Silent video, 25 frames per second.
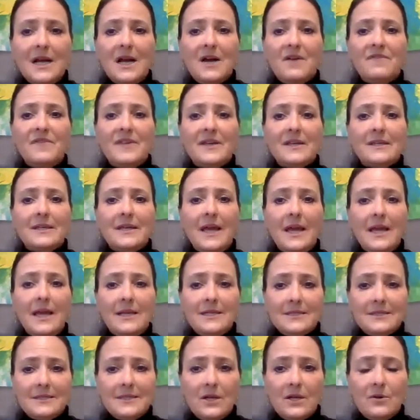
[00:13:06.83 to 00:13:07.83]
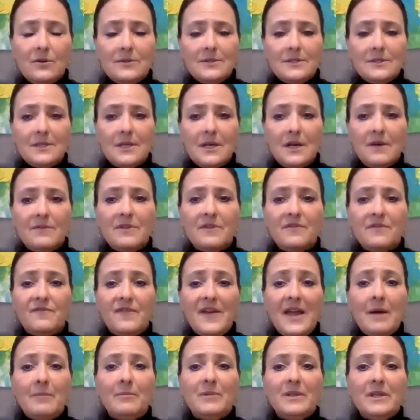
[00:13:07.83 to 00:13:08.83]
of the caseloads of the
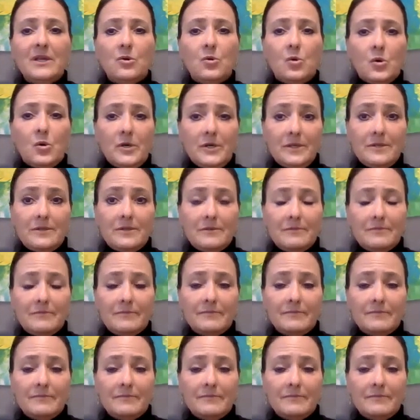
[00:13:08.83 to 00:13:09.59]
family court.